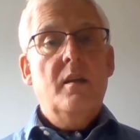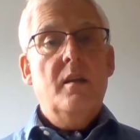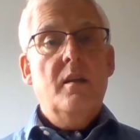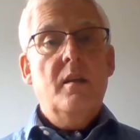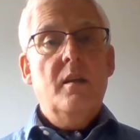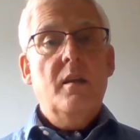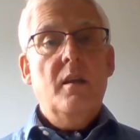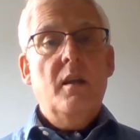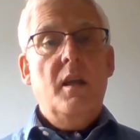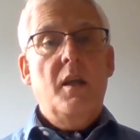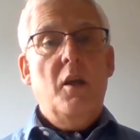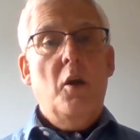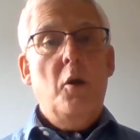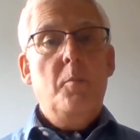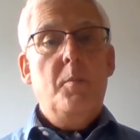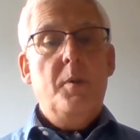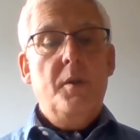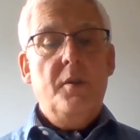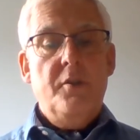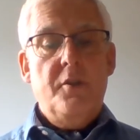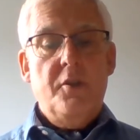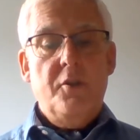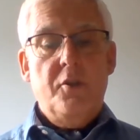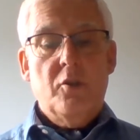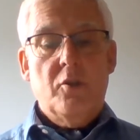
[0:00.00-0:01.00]
He
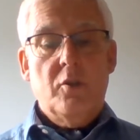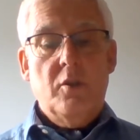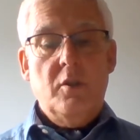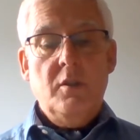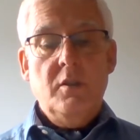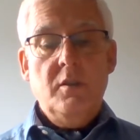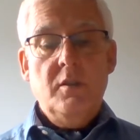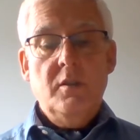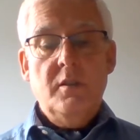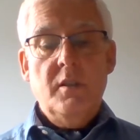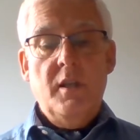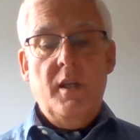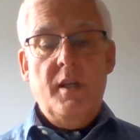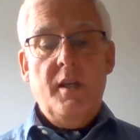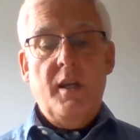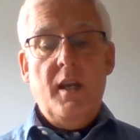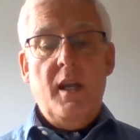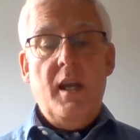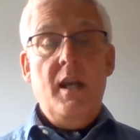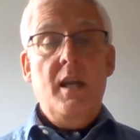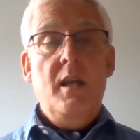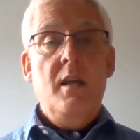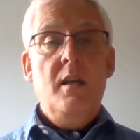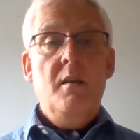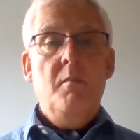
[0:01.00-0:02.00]
opened the door, and
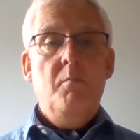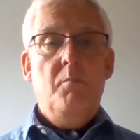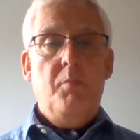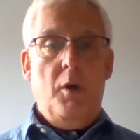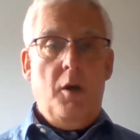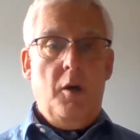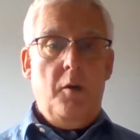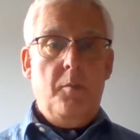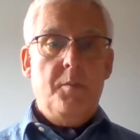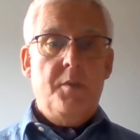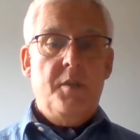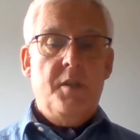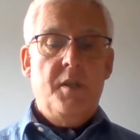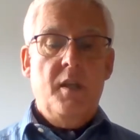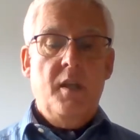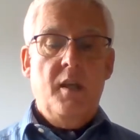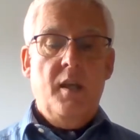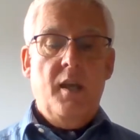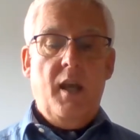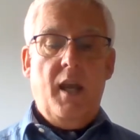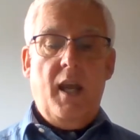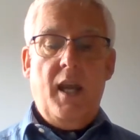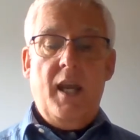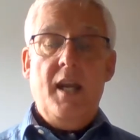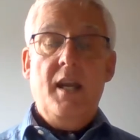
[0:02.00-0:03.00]
in popped
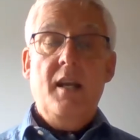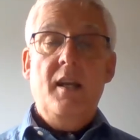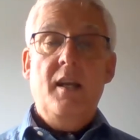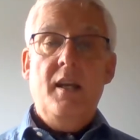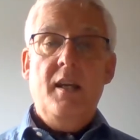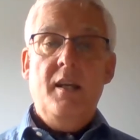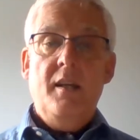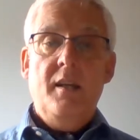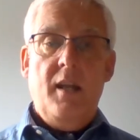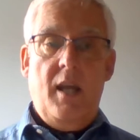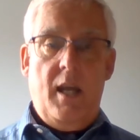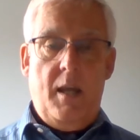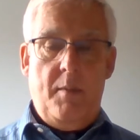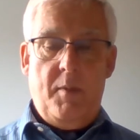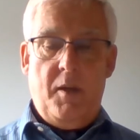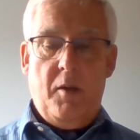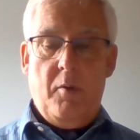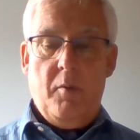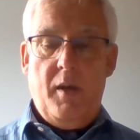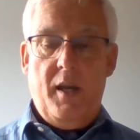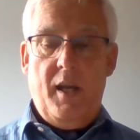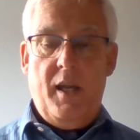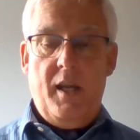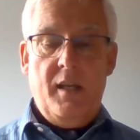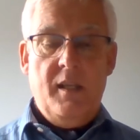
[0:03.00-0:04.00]
Aileen
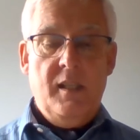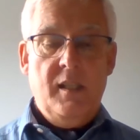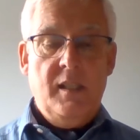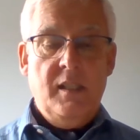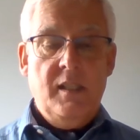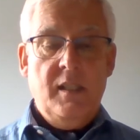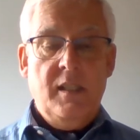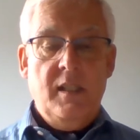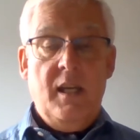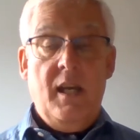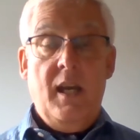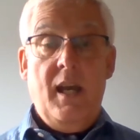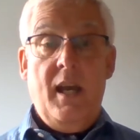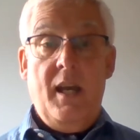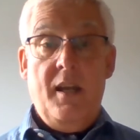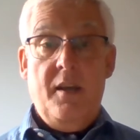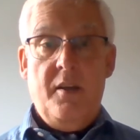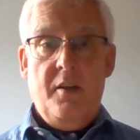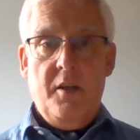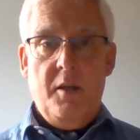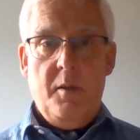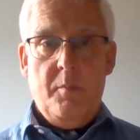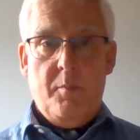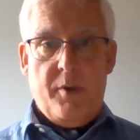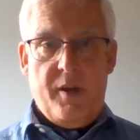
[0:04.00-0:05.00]
Hemingway and
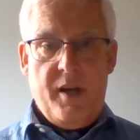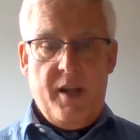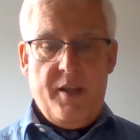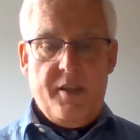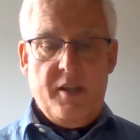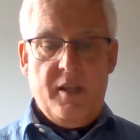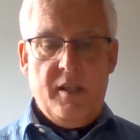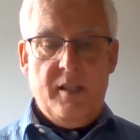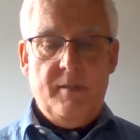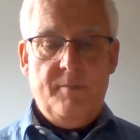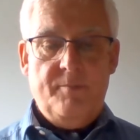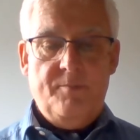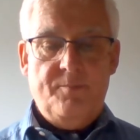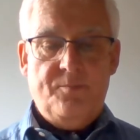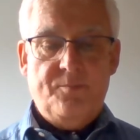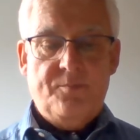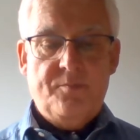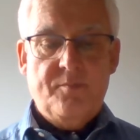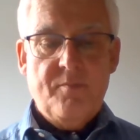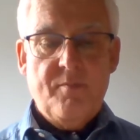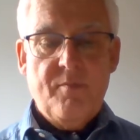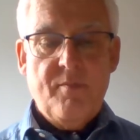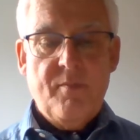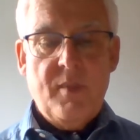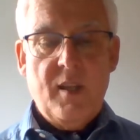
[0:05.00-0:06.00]
her brother.
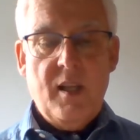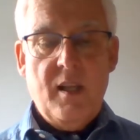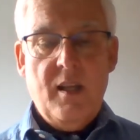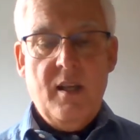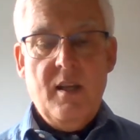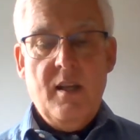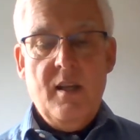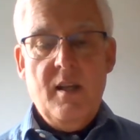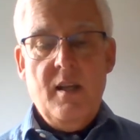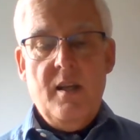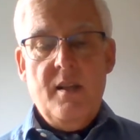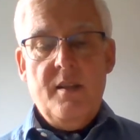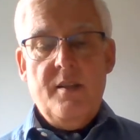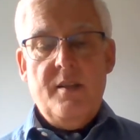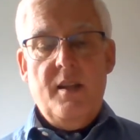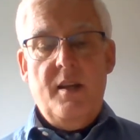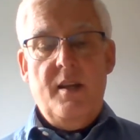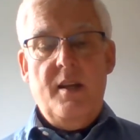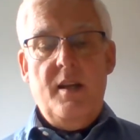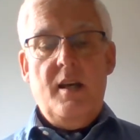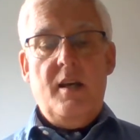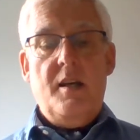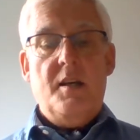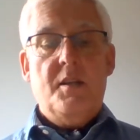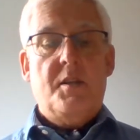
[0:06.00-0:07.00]
The
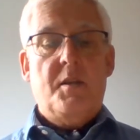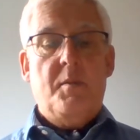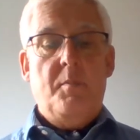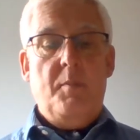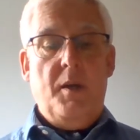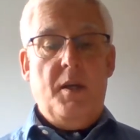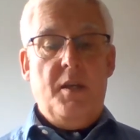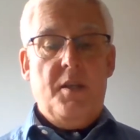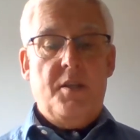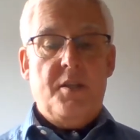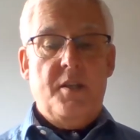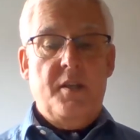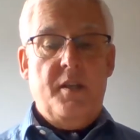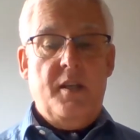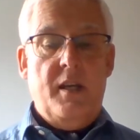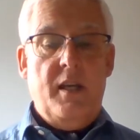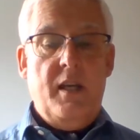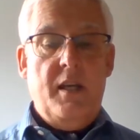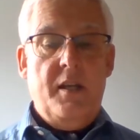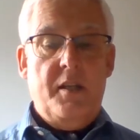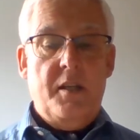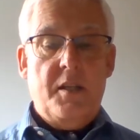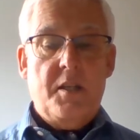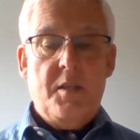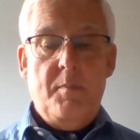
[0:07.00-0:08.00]
last person I
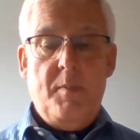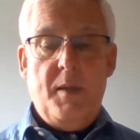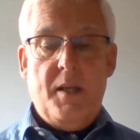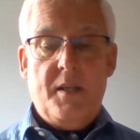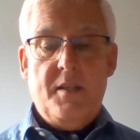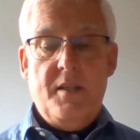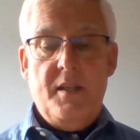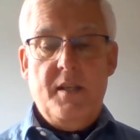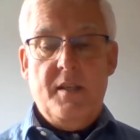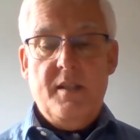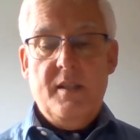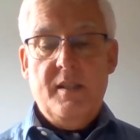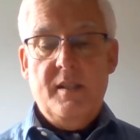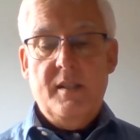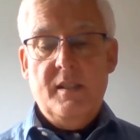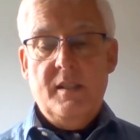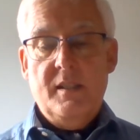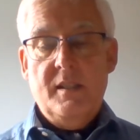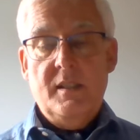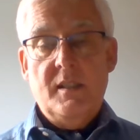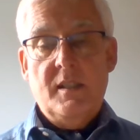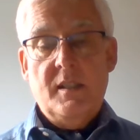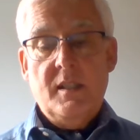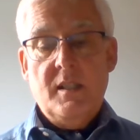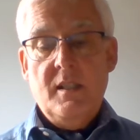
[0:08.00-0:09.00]
had expected.
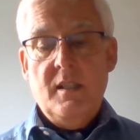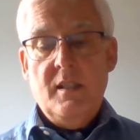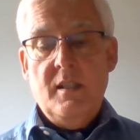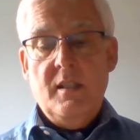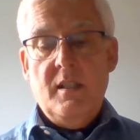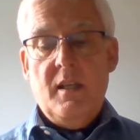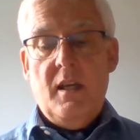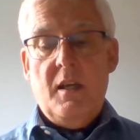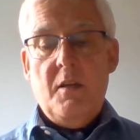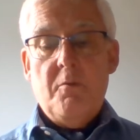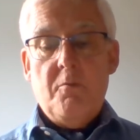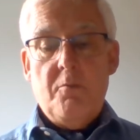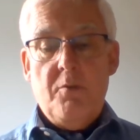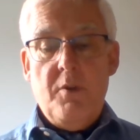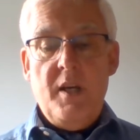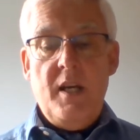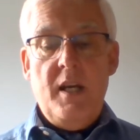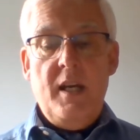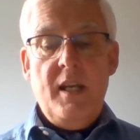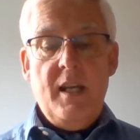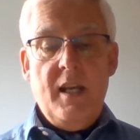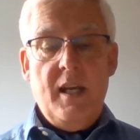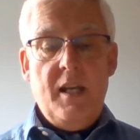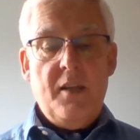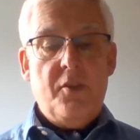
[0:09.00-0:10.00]
I
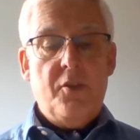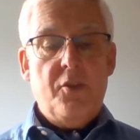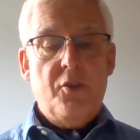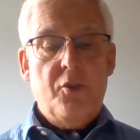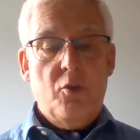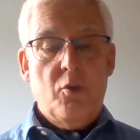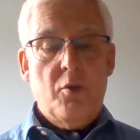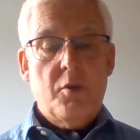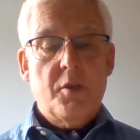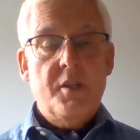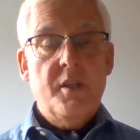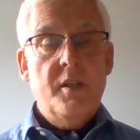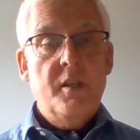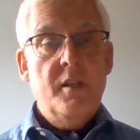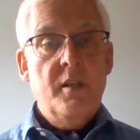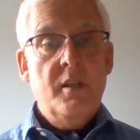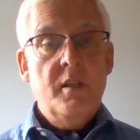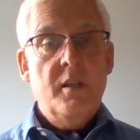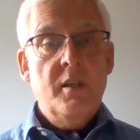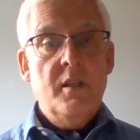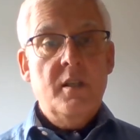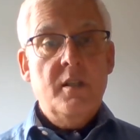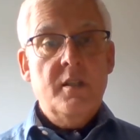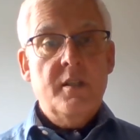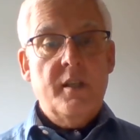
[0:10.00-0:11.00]
really had thought
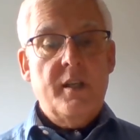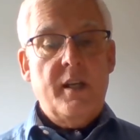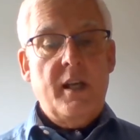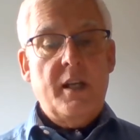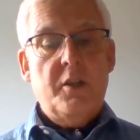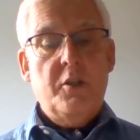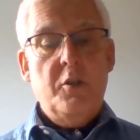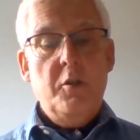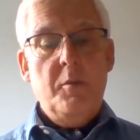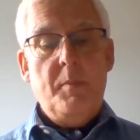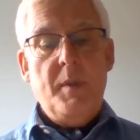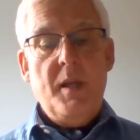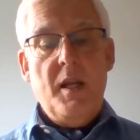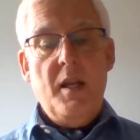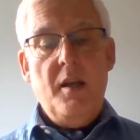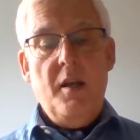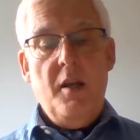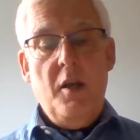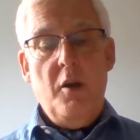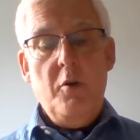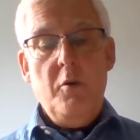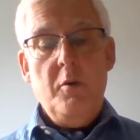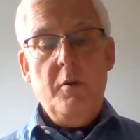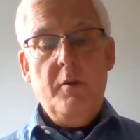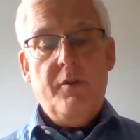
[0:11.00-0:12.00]
that I could be
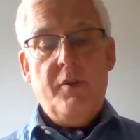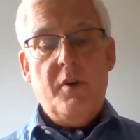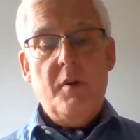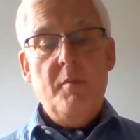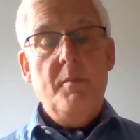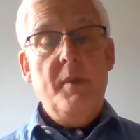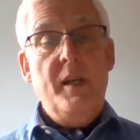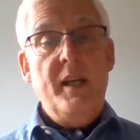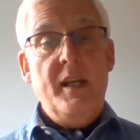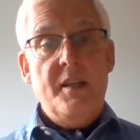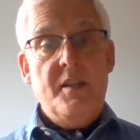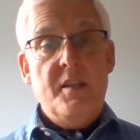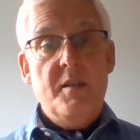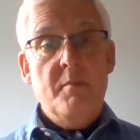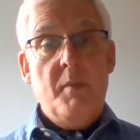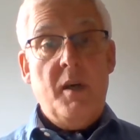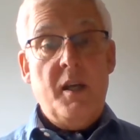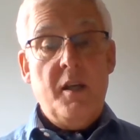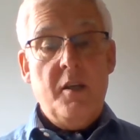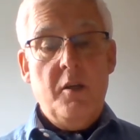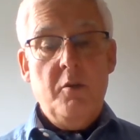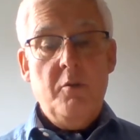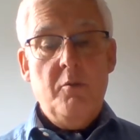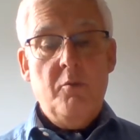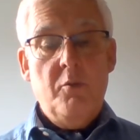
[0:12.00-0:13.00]
alone for a minute in my
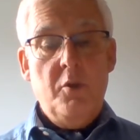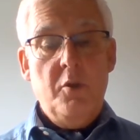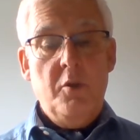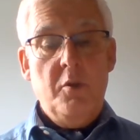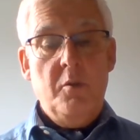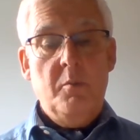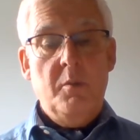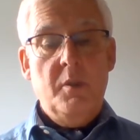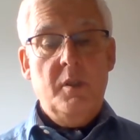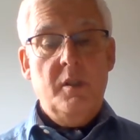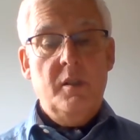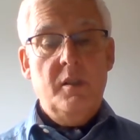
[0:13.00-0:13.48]
own room.